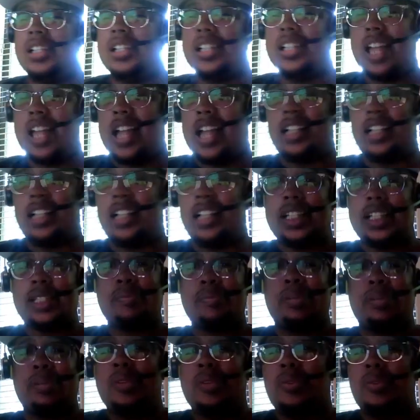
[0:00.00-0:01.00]
yeah because let's
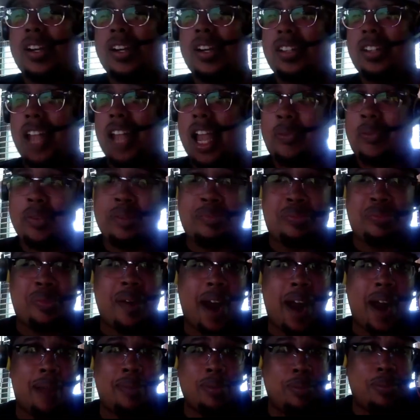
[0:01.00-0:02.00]
be real like we
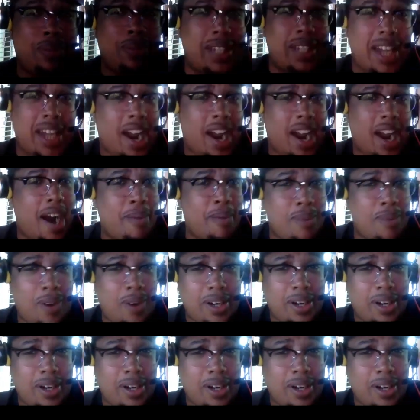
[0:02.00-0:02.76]
probably are more than